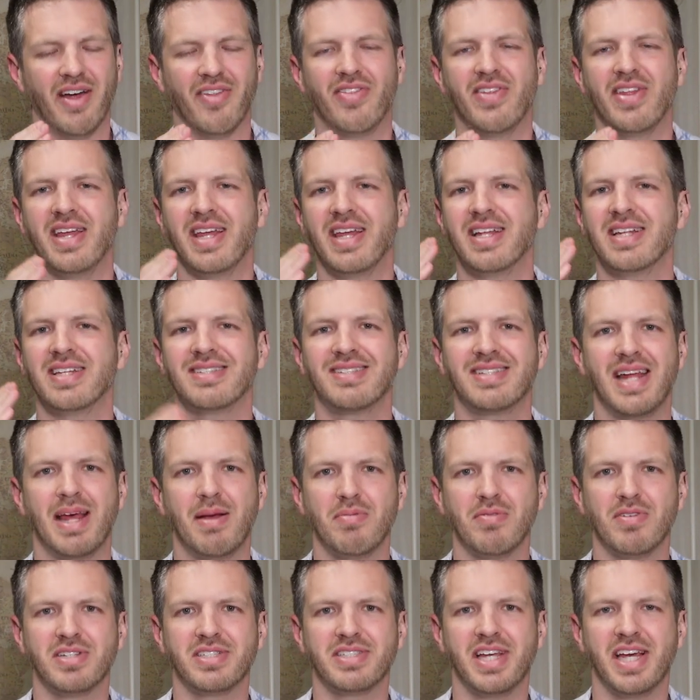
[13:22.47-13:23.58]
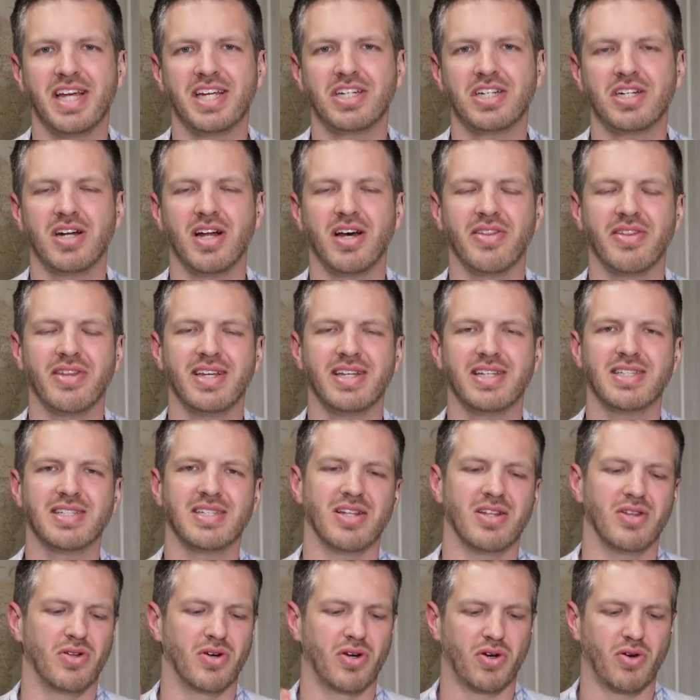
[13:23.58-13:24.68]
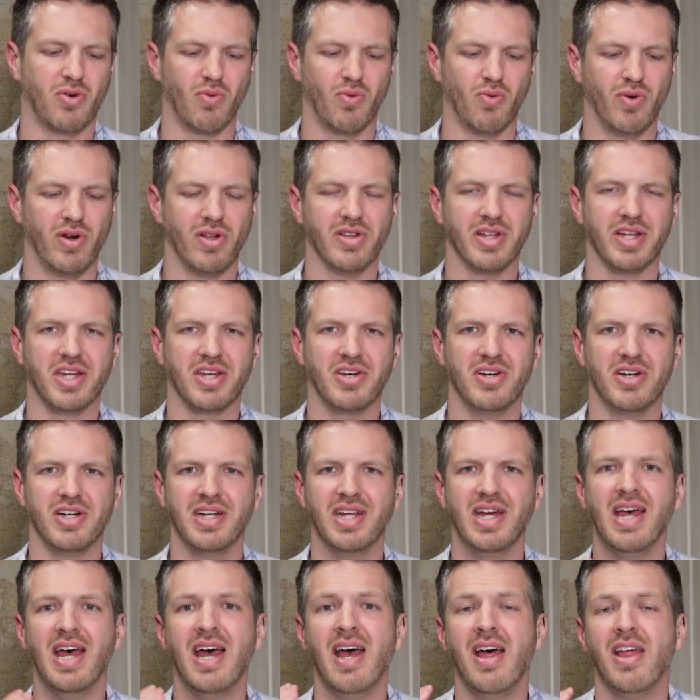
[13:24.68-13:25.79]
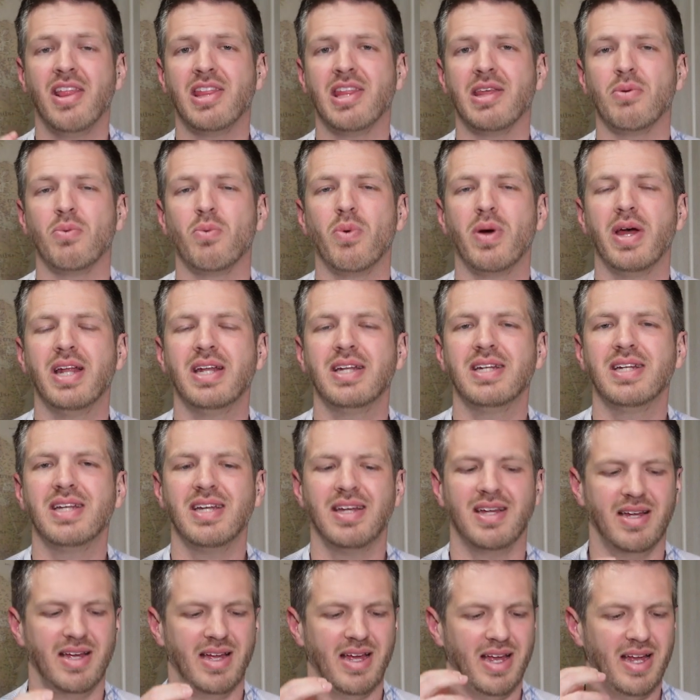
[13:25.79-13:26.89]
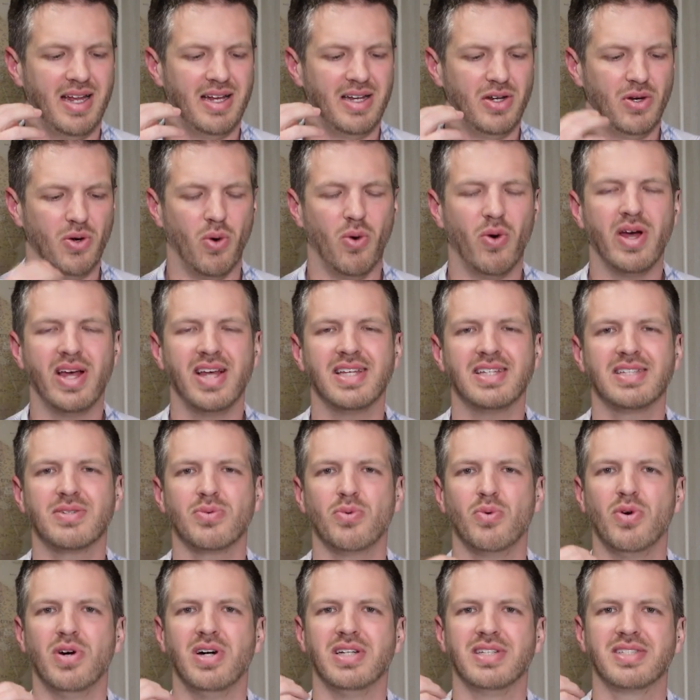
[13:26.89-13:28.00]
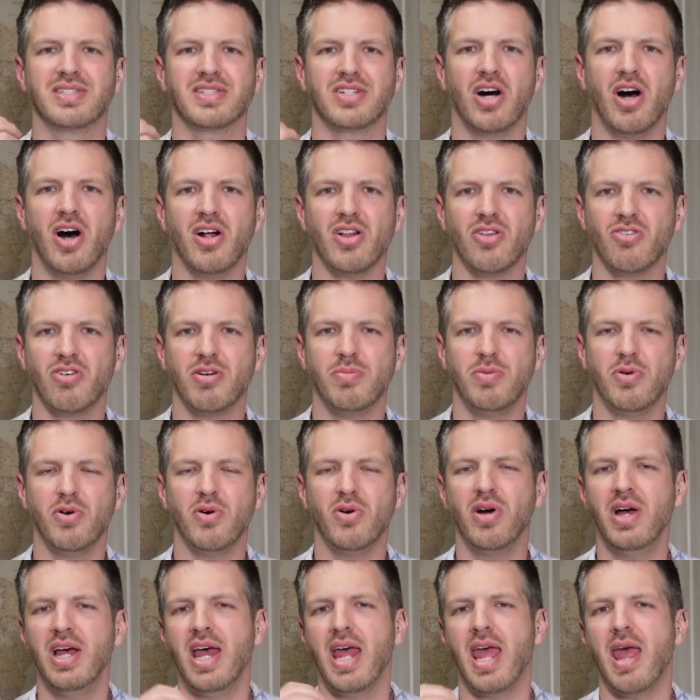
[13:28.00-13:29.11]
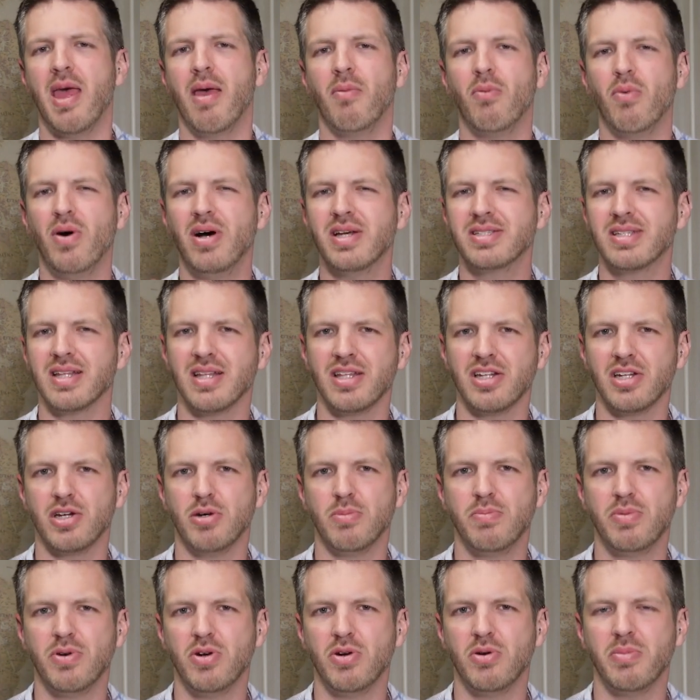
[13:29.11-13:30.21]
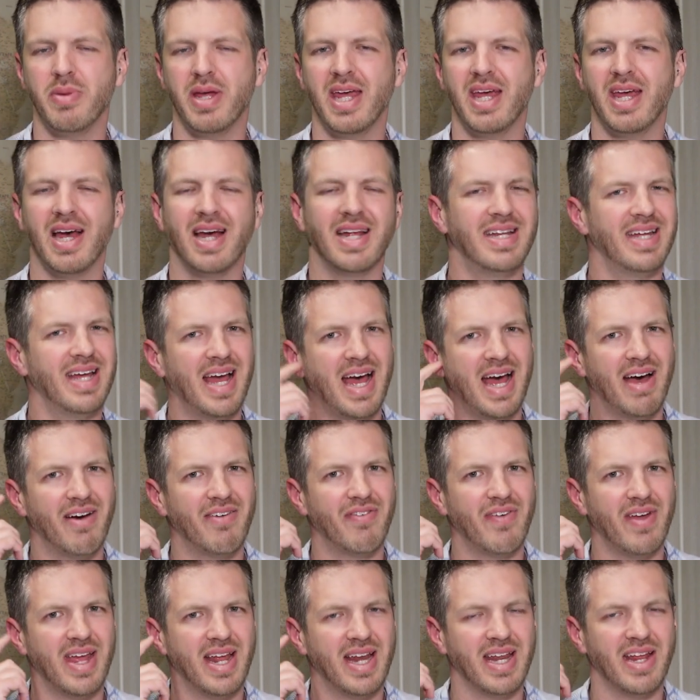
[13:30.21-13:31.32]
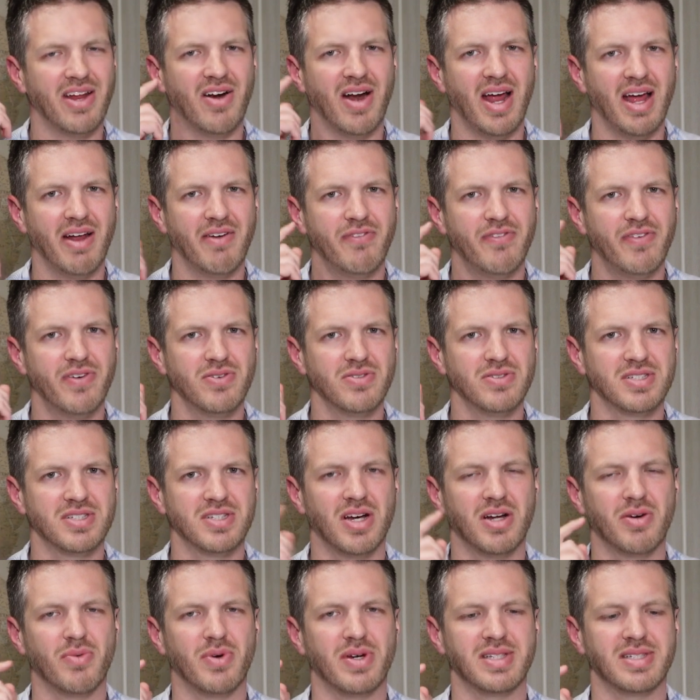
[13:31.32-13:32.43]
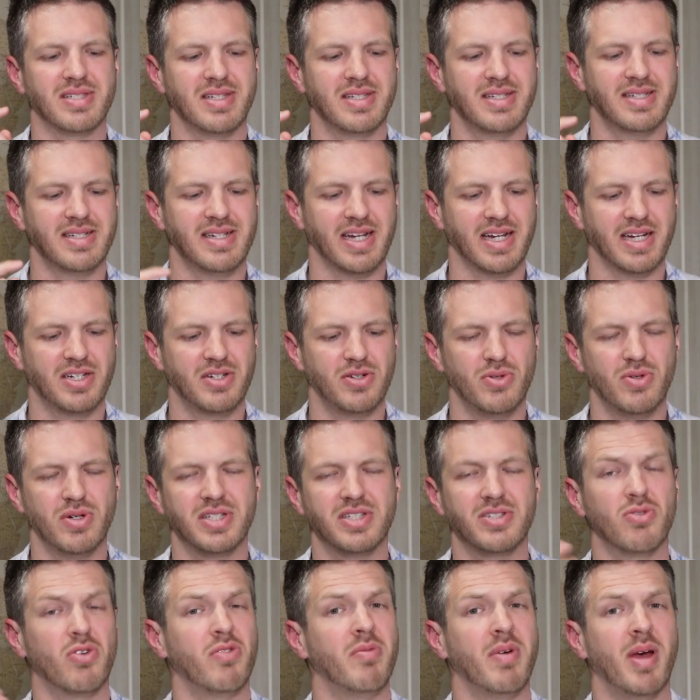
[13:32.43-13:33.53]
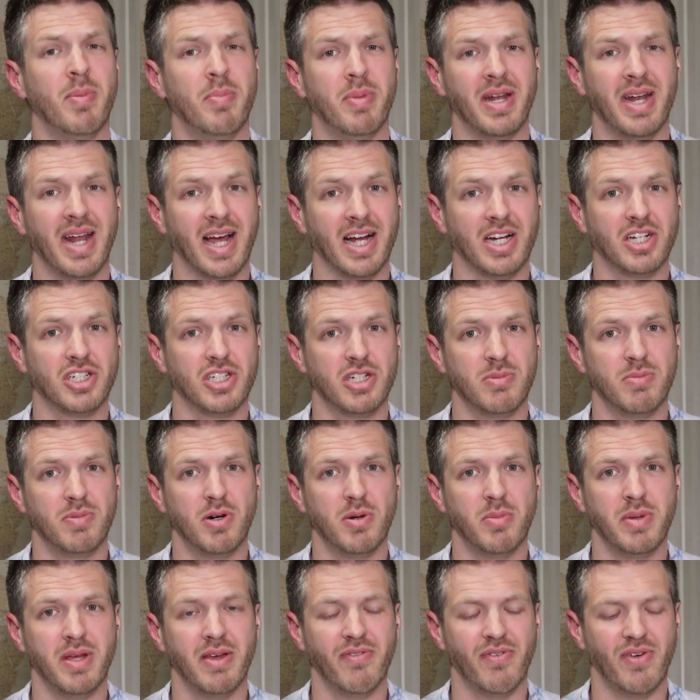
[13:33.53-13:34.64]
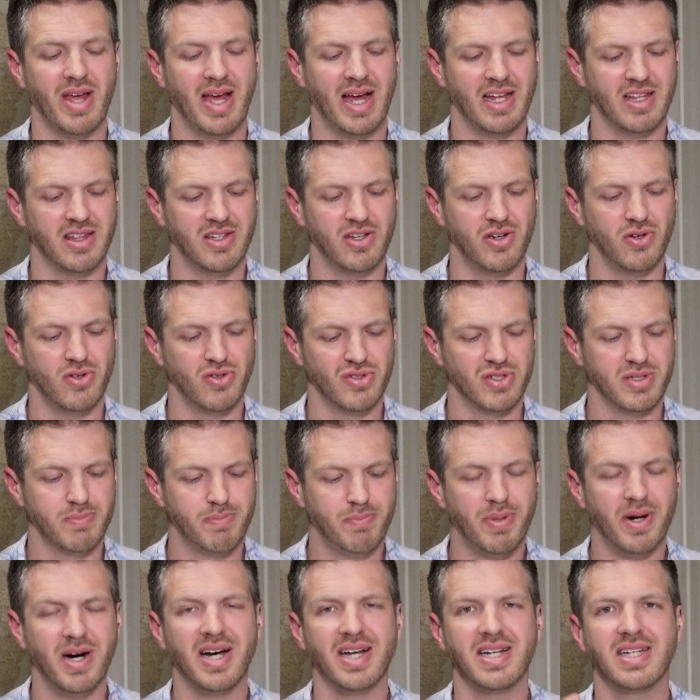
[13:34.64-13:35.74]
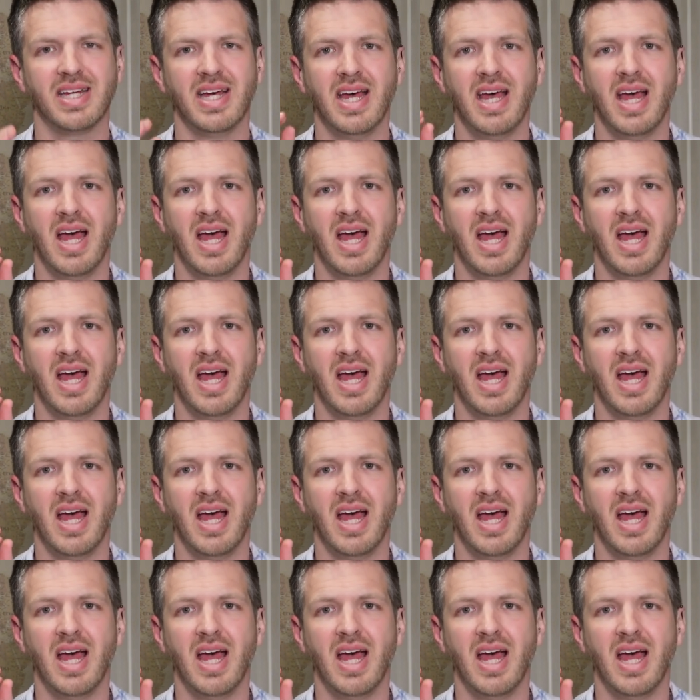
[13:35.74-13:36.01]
The stabilization on this looked really good. The wind noise was tolerable. It was a little boomy. I didn't have in-ear headphones on when I was listening to it, so it may have been extra boomy if you had those, but